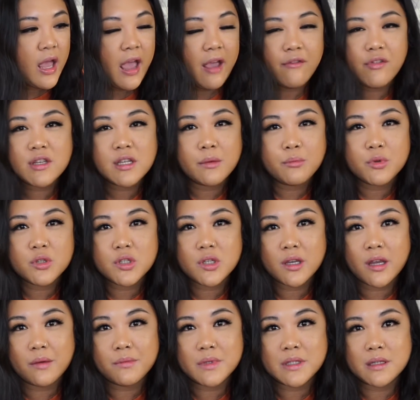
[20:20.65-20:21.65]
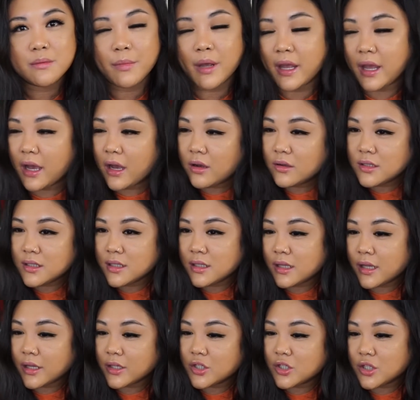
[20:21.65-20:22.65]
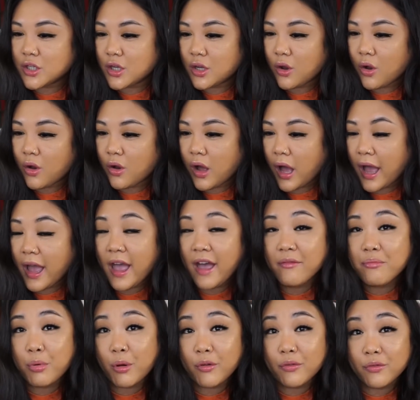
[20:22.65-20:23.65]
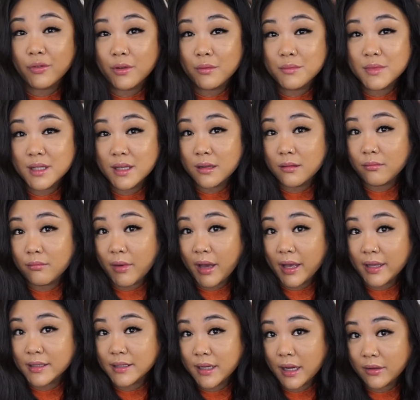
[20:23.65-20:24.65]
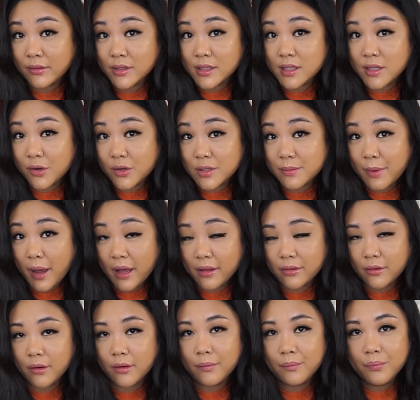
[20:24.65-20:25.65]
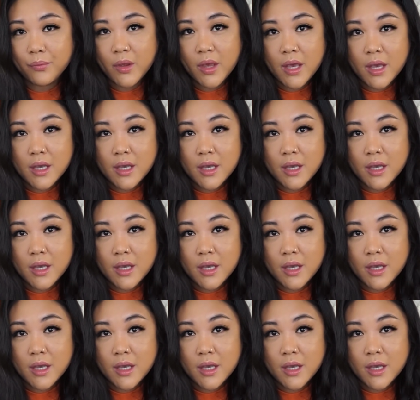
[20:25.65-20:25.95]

Every time when she comes to my house, like I have perfumes in my downstairs bathroom,